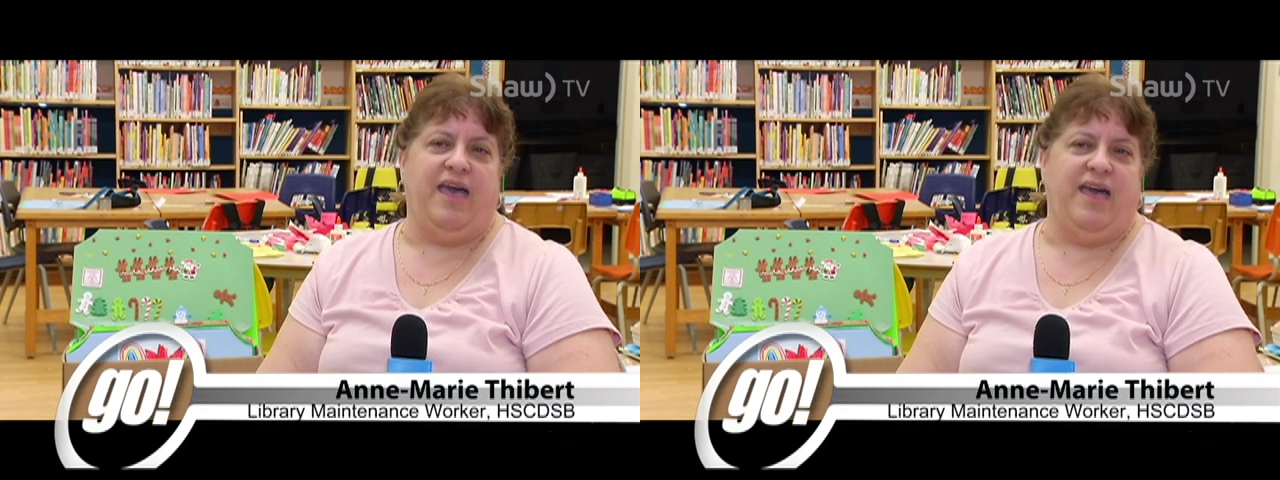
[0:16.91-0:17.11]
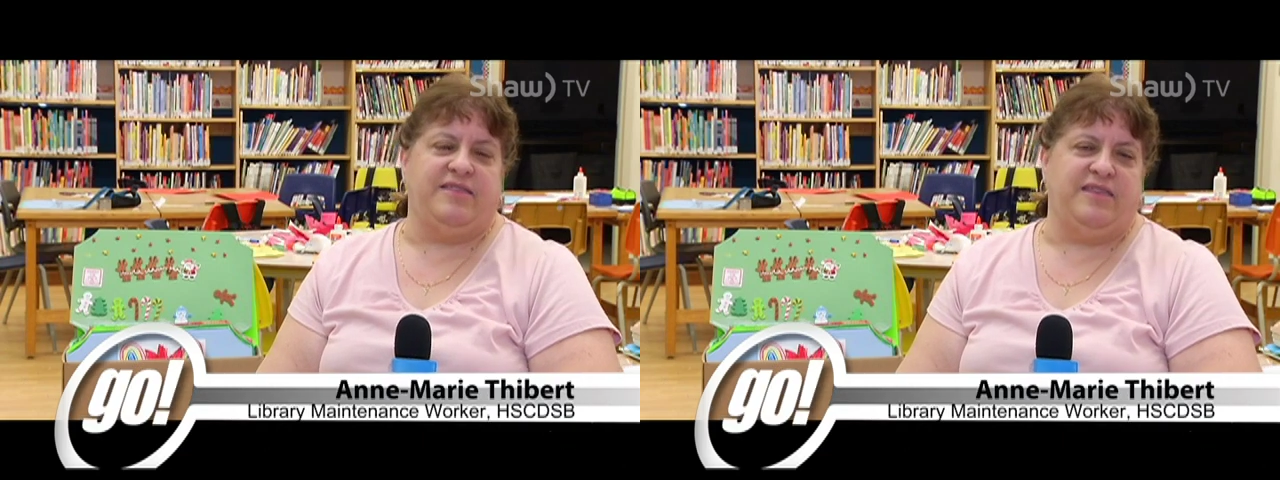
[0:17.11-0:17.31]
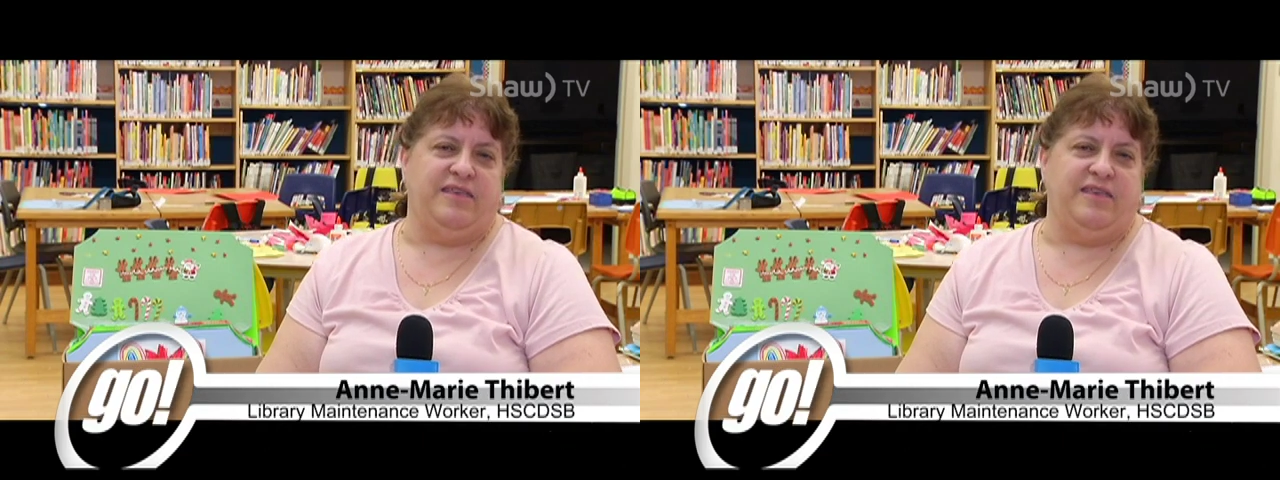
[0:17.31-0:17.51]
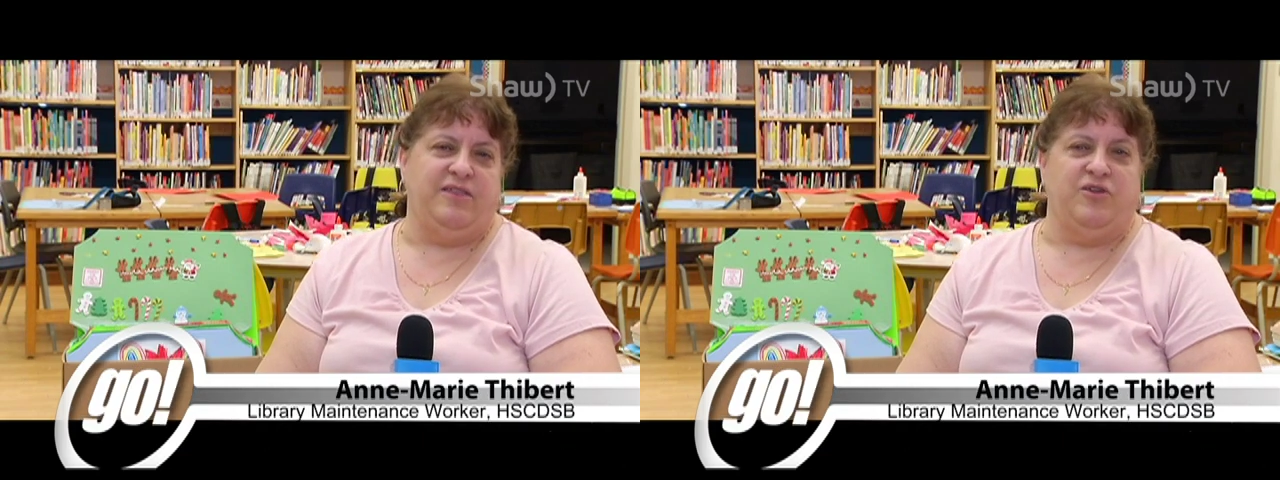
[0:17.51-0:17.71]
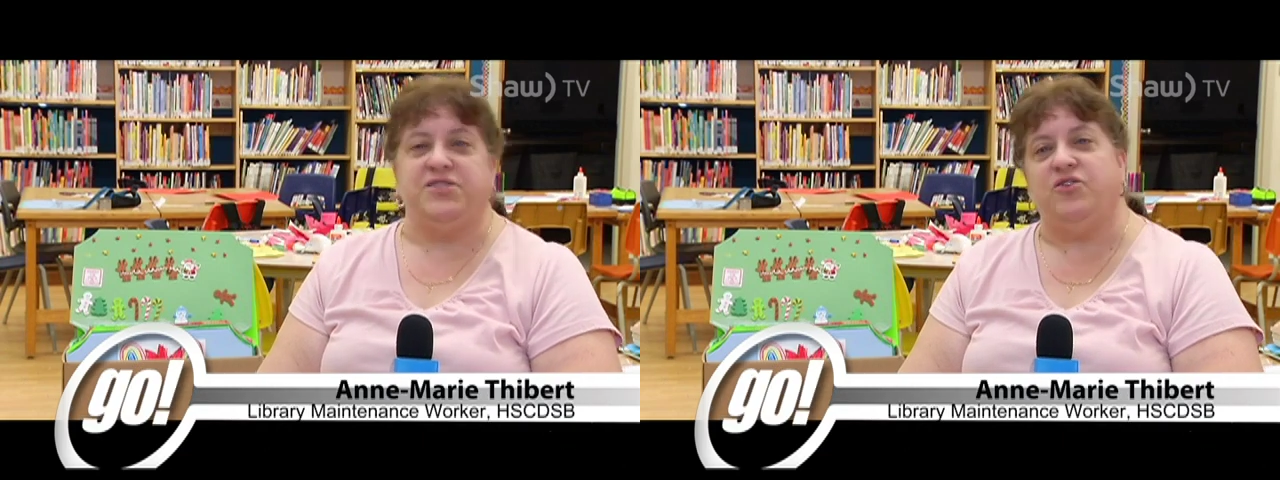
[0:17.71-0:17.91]
at the
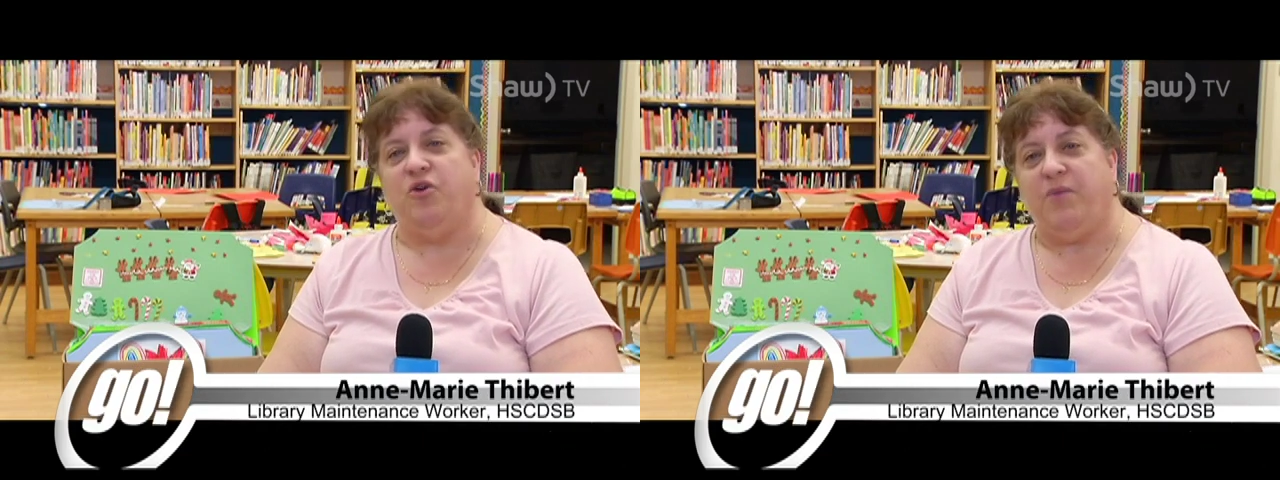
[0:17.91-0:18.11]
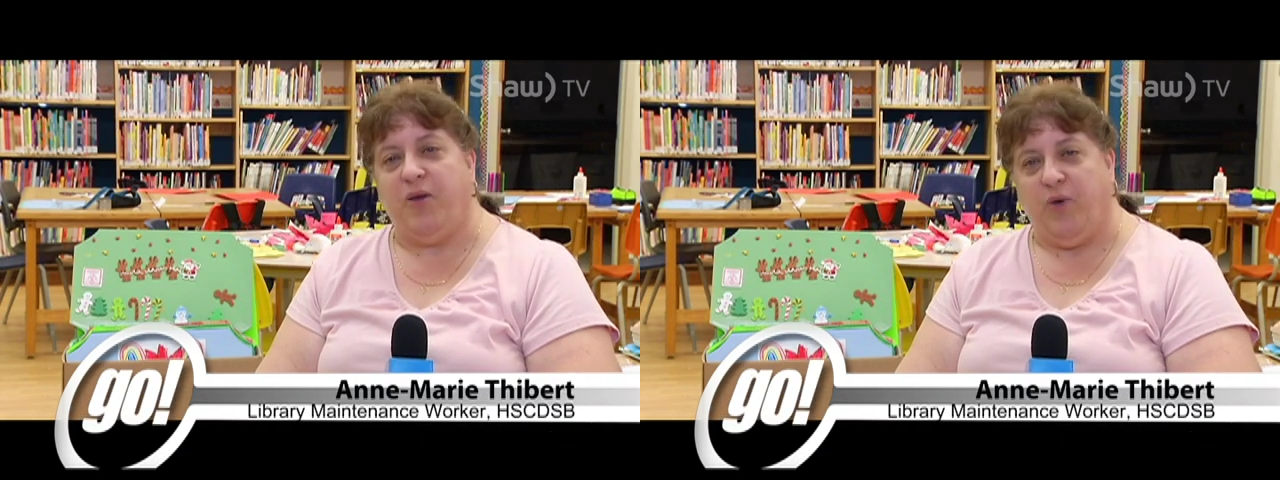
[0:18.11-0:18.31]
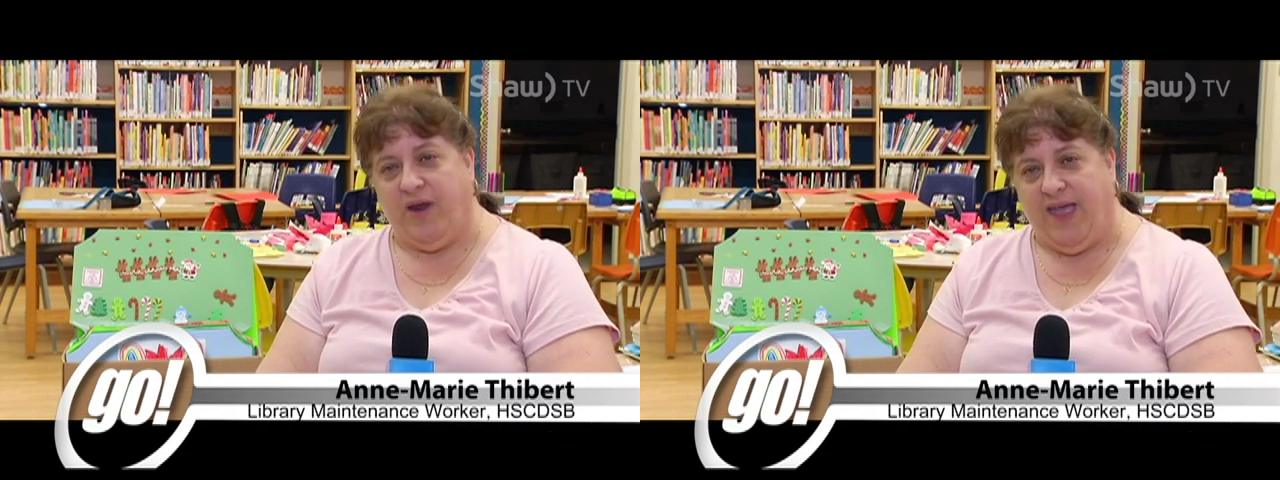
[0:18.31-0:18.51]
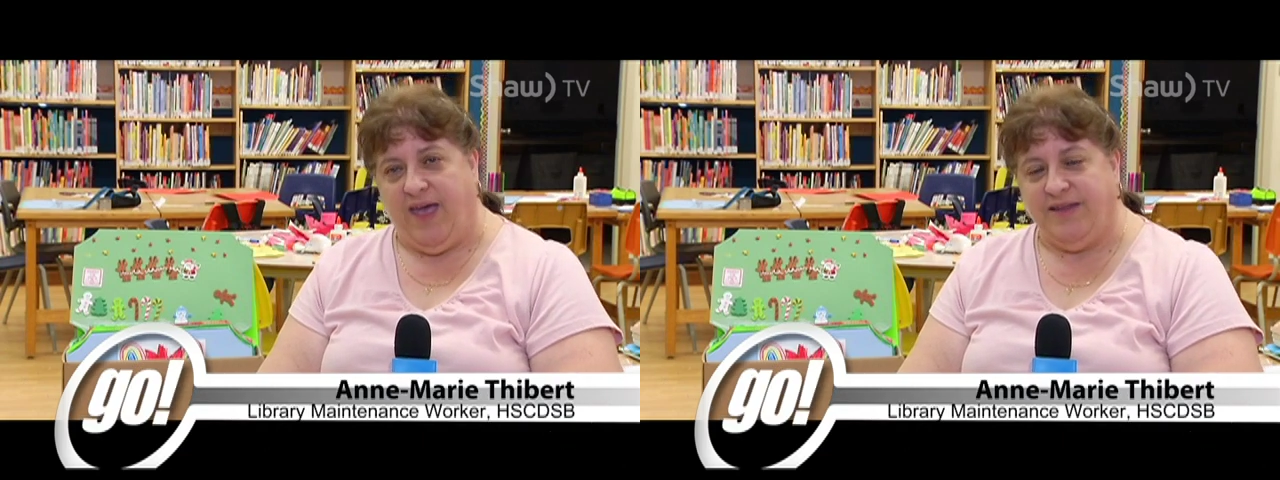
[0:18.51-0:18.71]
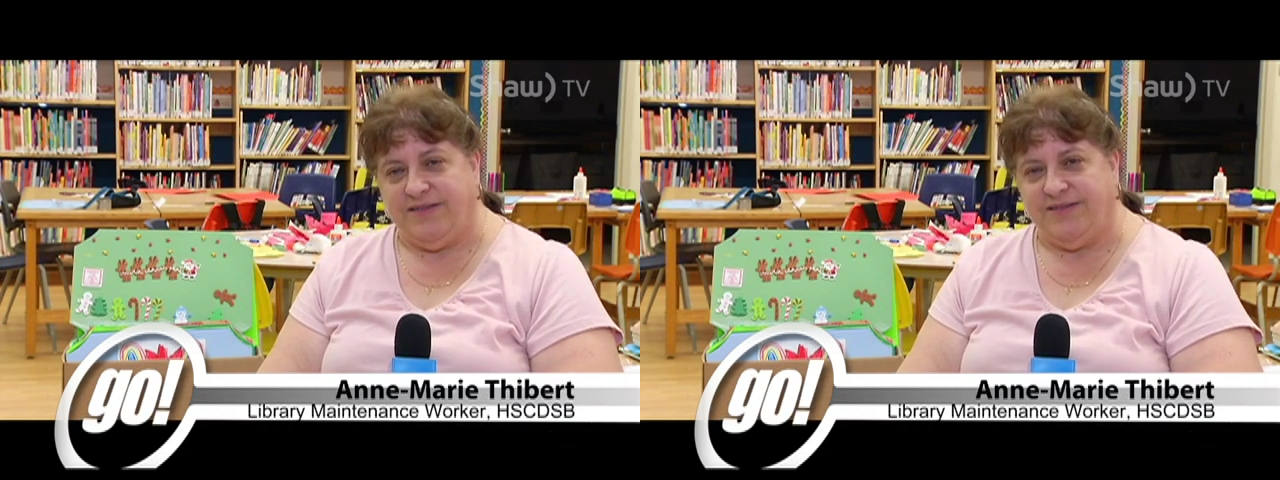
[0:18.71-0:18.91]
nursing home I work
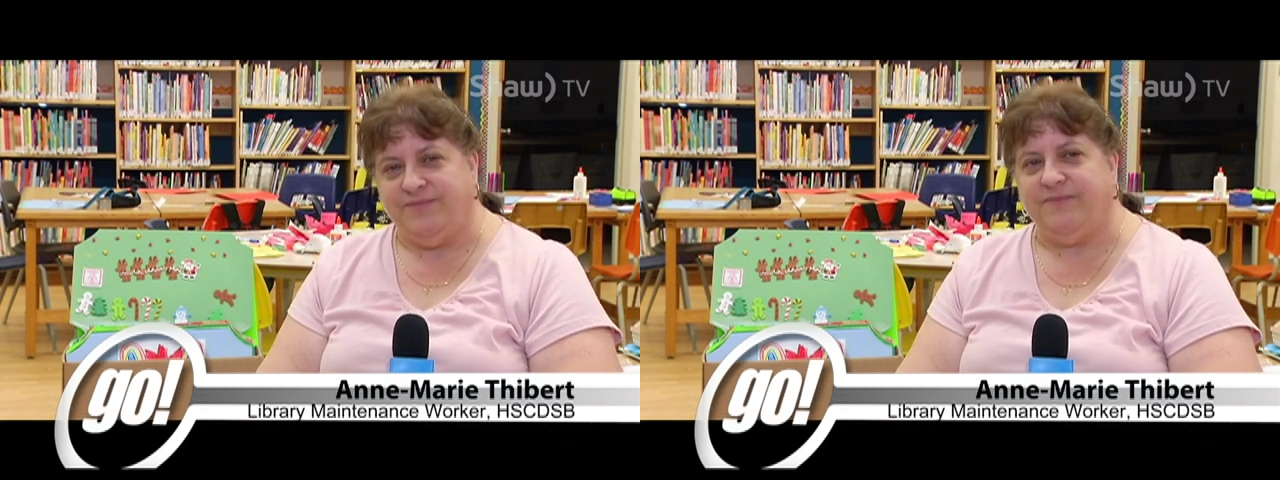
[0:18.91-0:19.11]
at,